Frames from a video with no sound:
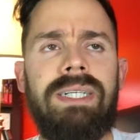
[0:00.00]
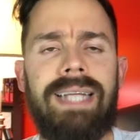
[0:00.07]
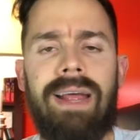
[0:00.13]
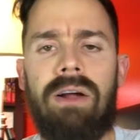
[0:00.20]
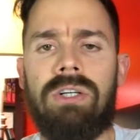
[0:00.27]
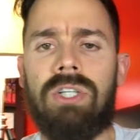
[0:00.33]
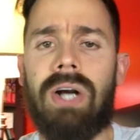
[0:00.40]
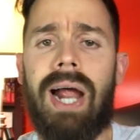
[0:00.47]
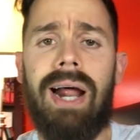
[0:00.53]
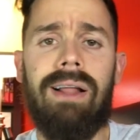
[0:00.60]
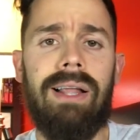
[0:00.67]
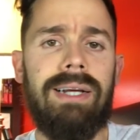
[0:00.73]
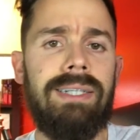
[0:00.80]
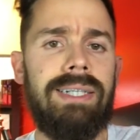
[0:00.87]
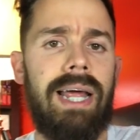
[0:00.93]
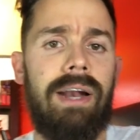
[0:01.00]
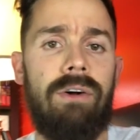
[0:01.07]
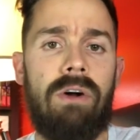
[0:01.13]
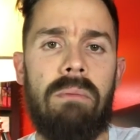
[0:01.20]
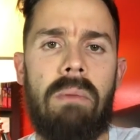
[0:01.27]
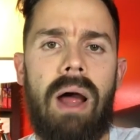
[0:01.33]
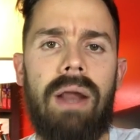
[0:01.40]
stay on track, like setting
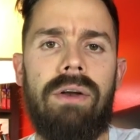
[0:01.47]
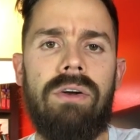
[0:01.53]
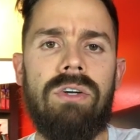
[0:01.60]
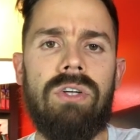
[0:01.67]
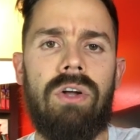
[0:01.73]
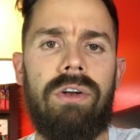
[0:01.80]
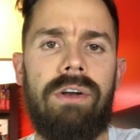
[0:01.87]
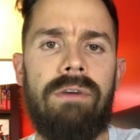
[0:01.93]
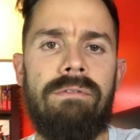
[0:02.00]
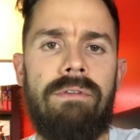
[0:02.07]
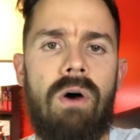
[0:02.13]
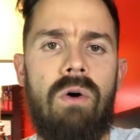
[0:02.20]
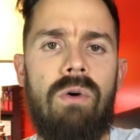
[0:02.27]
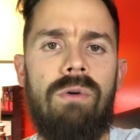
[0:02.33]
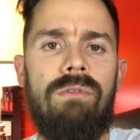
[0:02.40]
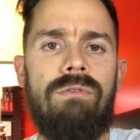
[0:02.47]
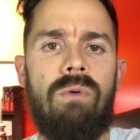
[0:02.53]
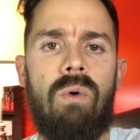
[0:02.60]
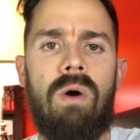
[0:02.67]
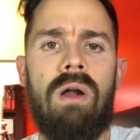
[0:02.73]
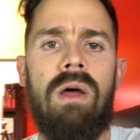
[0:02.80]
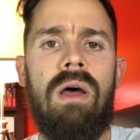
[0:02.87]
reminders on your phone
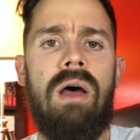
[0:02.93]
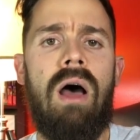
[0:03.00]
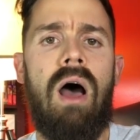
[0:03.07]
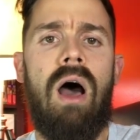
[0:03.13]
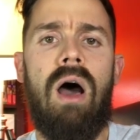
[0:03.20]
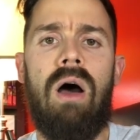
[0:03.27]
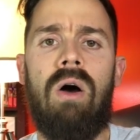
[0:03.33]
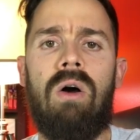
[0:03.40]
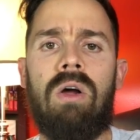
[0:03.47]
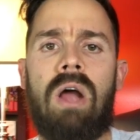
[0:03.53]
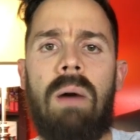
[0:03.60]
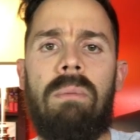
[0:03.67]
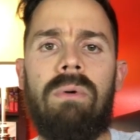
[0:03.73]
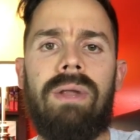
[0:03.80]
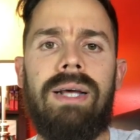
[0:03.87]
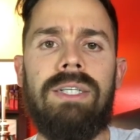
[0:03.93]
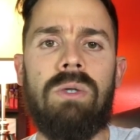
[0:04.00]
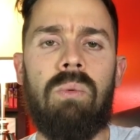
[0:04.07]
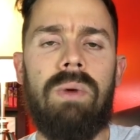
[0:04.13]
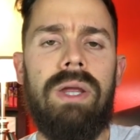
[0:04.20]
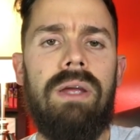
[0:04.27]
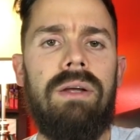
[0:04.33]
for uh, a couple days a
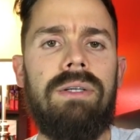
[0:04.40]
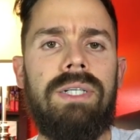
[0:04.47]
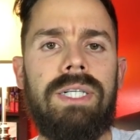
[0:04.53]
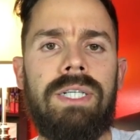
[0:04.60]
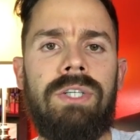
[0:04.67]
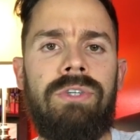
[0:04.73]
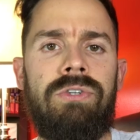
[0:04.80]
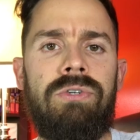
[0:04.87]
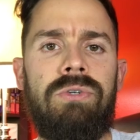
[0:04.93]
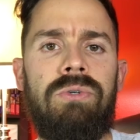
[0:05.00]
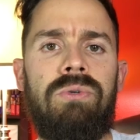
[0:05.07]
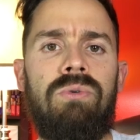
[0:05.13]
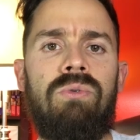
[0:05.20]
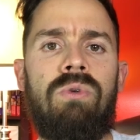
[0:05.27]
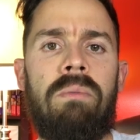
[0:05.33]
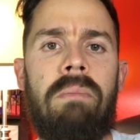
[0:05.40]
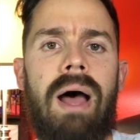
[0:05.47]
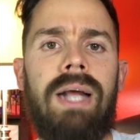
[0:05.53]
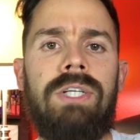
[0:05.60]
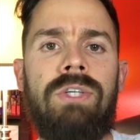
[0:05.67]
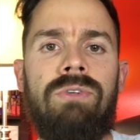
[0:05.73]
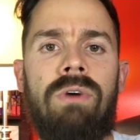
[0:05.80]
week just to
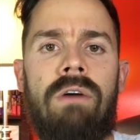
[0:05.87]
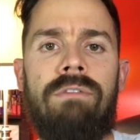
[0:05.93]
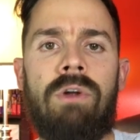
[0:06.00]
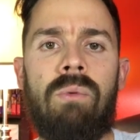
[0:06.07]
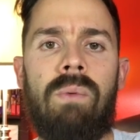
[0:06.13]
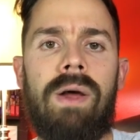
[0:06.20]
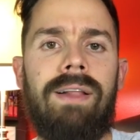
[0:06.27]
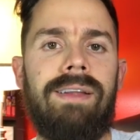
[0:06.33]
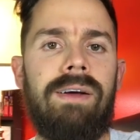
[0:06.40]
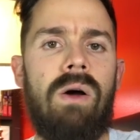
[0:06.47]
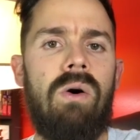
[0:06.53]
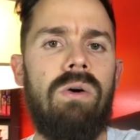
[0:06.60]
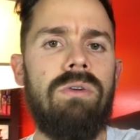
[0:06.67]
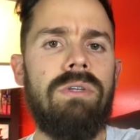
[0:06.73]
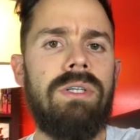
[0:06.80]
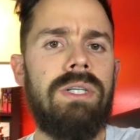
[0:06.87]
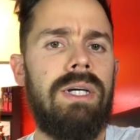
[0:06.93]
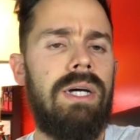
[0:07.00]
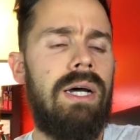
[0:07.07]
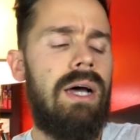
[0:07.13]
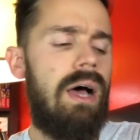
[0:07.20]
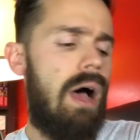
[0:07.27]
remind you of your weekly goals.
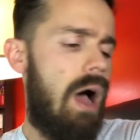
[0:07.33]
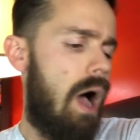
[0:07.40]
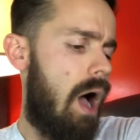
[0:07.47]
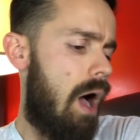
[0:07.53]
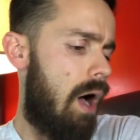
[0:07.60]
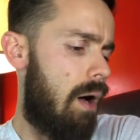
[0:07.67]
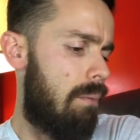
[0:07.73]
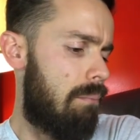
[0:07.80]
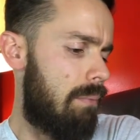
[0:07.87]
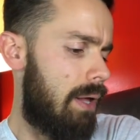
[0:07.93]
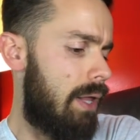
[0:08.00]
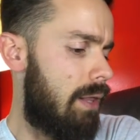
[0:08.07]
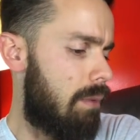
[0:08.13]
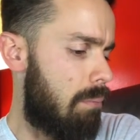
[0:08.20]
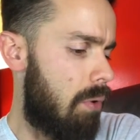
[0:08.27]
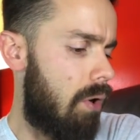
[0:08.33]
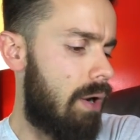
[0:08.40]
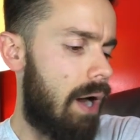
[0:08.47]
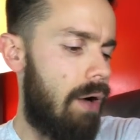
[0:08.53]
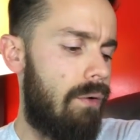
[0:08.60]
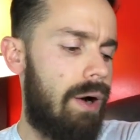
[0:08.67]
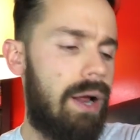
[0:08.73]
Um, in the book,
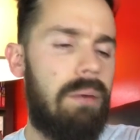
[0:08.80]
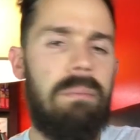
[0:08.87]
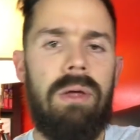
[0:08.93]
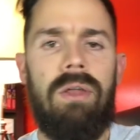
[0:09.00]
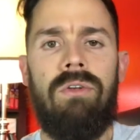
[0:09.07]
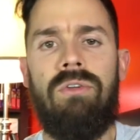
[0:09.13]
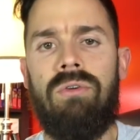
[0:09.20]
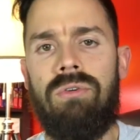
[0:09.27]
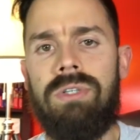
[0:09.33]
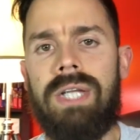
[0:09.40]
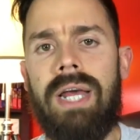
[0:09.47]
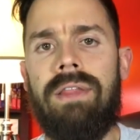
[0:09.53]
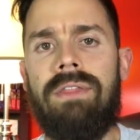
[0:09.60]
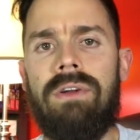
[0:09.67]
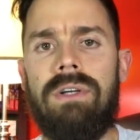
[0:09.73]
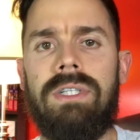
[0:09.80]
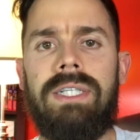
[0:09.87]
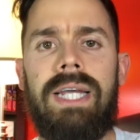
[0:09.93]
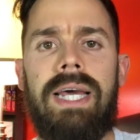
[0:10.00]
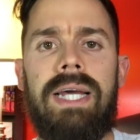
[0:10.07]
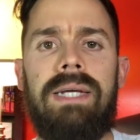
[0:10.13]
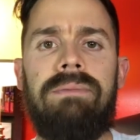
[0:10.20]
I recommend Tuesday,
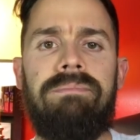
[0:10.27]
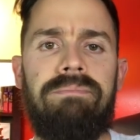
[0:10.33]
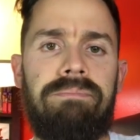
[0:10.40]
Thursday,